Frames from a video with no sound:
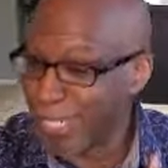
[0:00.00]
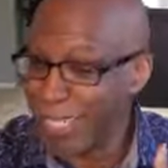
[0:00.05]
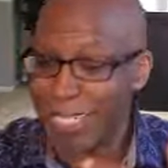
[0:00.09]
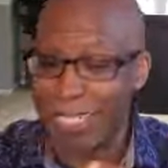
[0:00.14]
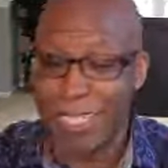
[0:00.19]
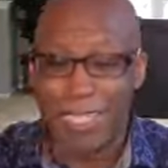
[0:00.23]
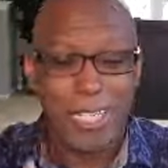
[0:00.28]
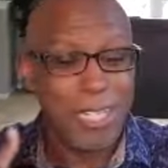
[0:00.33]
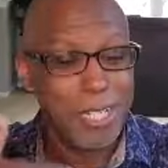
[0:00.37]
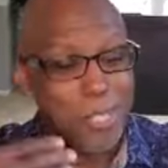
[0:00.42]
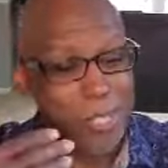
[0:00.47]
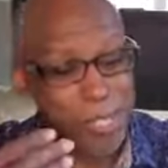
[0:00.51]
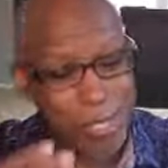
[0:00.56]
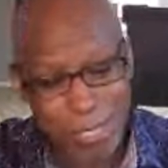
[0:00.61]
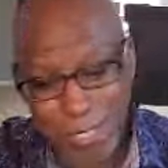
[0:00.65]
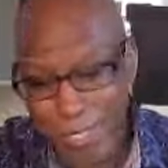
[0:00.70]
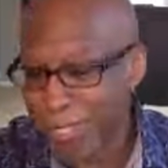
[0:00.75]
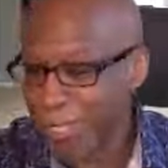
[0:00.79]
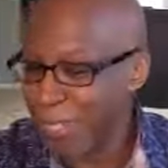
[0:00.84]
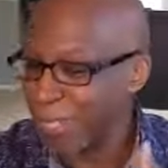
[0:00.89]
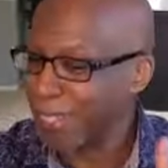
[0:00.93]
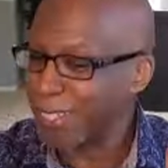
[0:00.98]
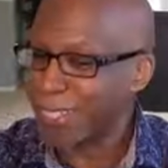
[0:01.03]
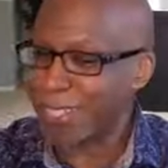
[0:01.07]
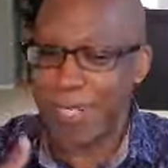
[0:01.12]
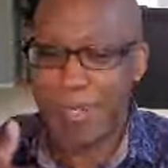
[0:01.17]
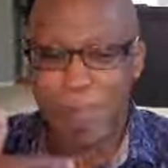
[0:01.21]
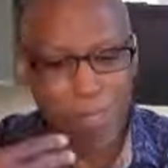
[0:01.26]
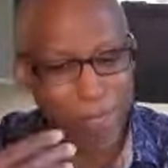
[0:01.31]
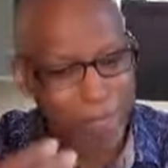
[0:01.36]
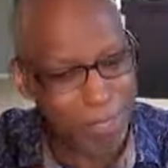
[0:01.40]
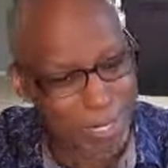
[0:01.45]
like it's uh,
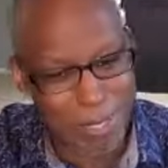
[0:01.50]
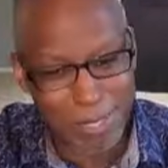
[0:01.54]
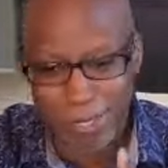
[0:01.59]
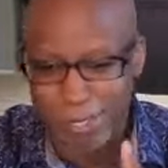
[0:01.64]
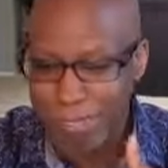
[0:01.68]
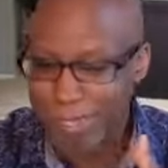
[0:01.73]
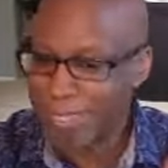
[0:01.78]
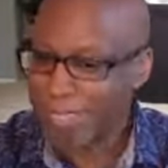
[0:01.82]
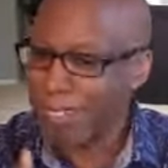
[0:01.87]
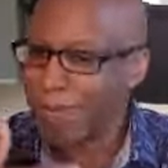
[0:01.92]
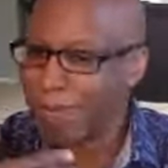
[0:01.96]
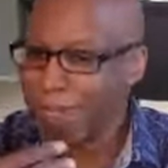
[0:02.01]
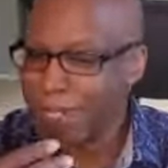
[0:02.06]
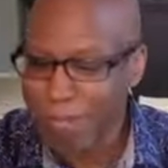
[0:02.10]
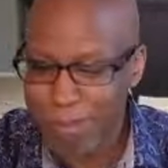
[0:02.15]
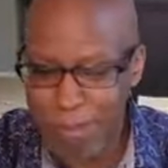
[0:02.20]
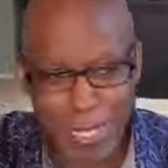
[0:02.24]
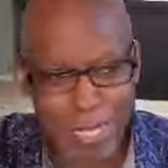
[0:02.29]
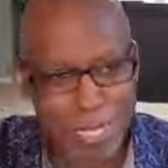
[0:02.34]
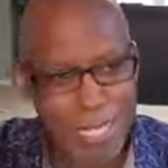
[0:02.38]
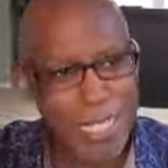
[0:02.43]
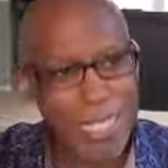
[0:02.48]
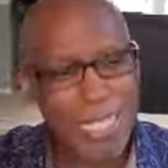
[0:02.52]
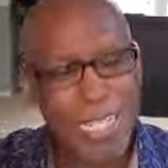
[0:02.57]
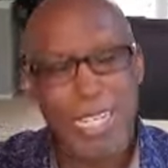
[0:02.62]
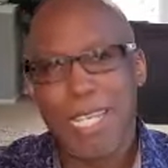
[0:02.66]
something else and it's something mm-hmm. else, right?